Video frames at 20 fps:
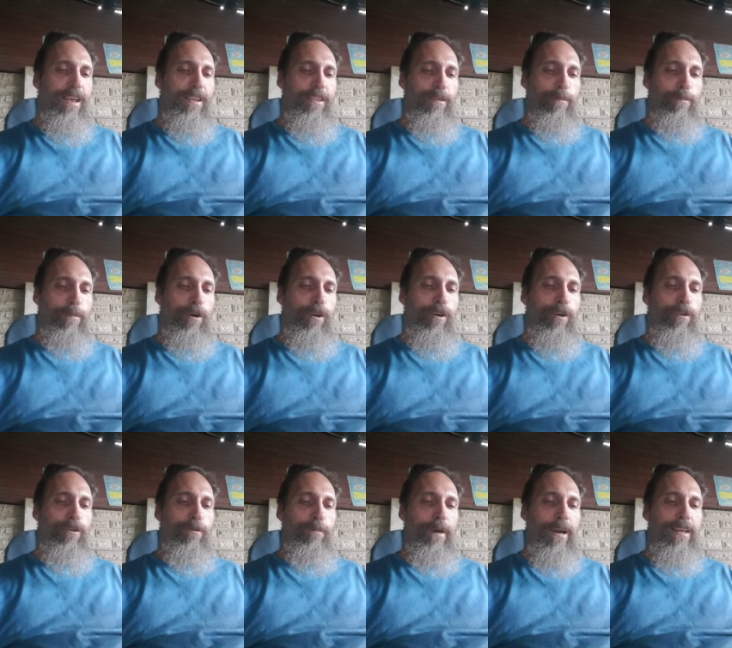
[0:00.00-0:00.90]
The
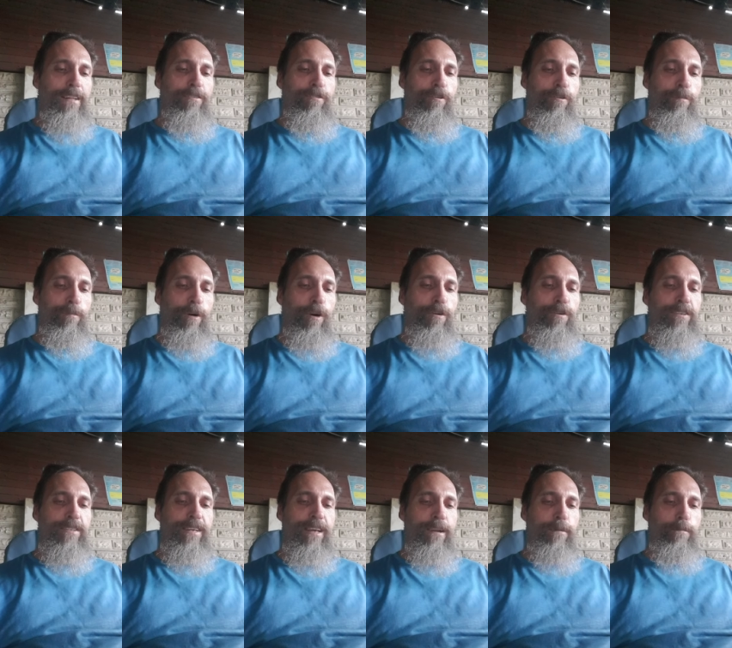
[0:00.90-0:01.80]
monarch made the
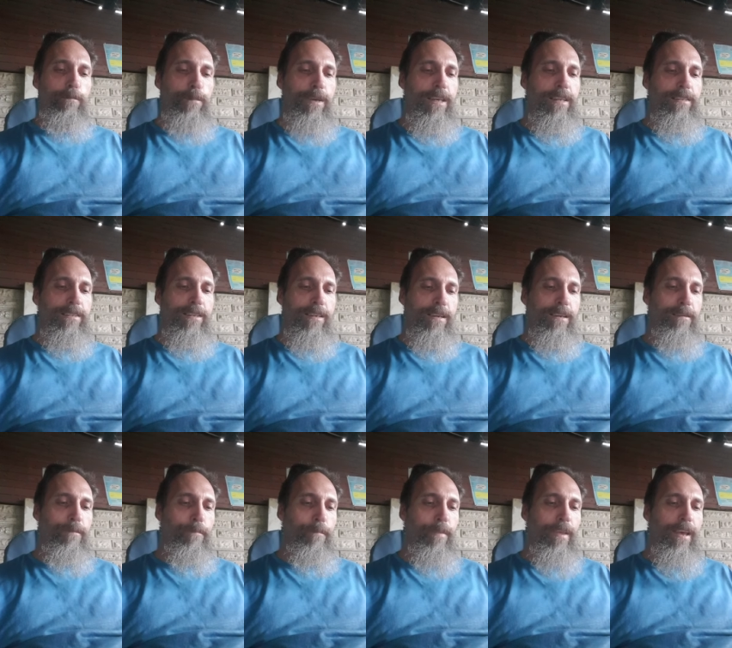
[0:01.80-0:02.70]
remarks at a meeting